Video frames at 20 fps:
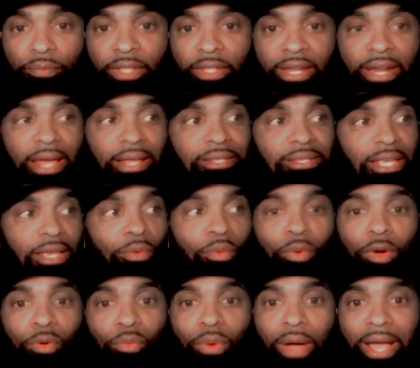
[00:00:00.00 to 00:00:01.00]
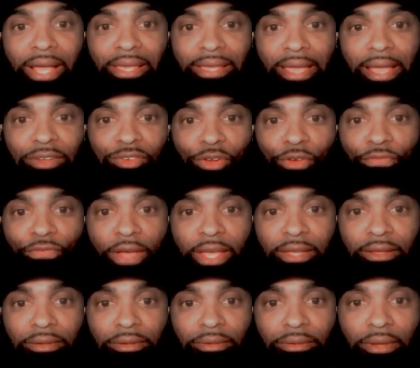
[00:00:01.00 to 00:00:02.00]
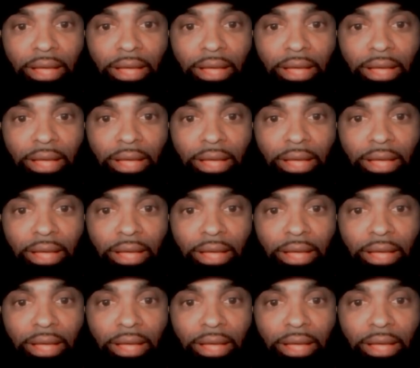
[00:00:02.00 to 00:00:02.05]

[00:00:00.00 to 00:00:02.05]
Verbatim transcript: Then I say, well, why can't you fight?